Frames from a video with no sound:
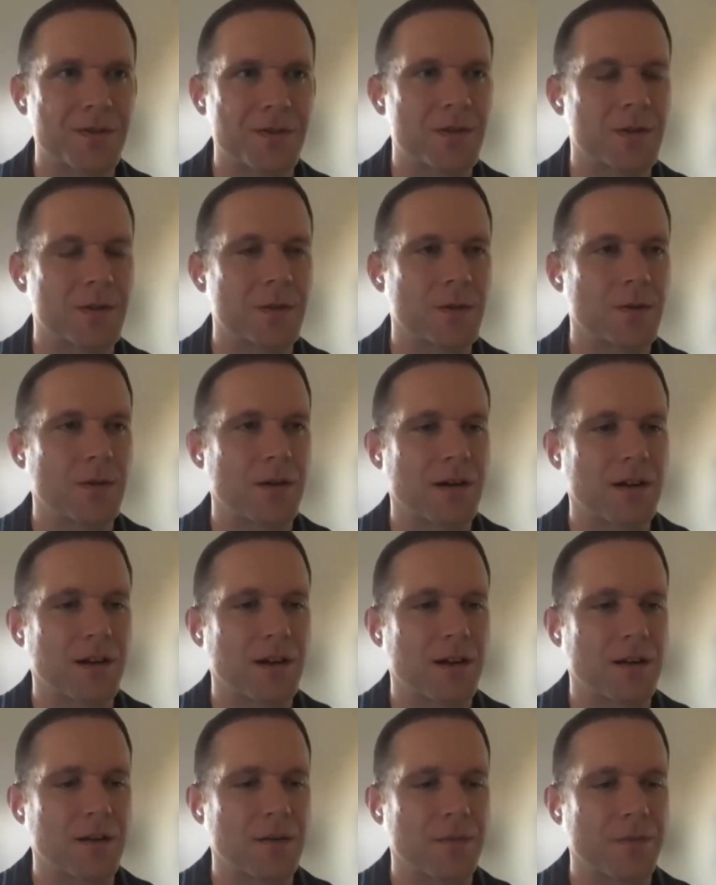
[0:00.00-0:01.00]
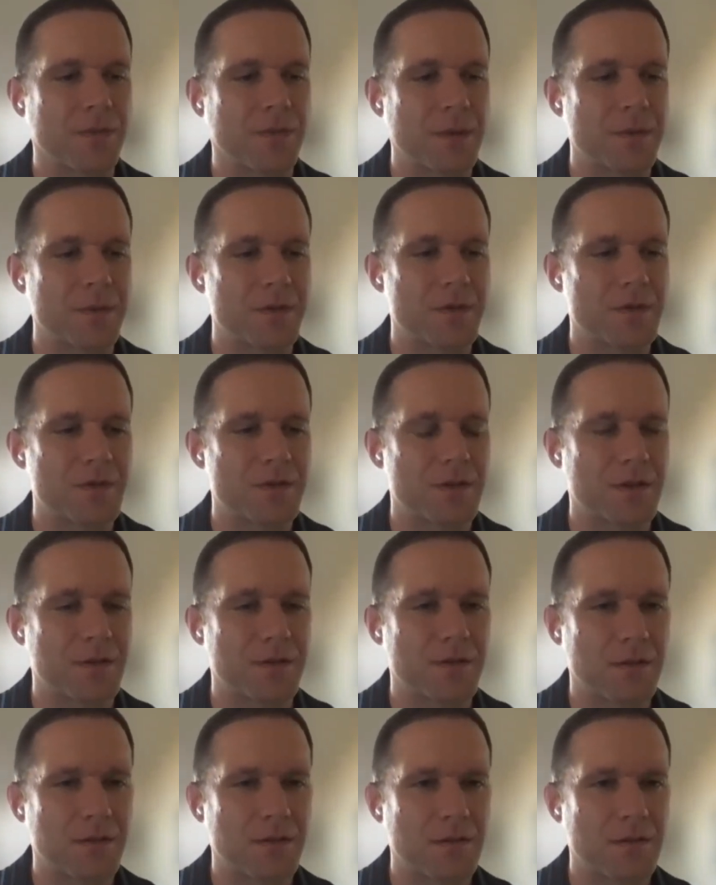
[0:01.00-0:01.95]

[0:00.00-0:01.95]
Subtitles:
So it was just a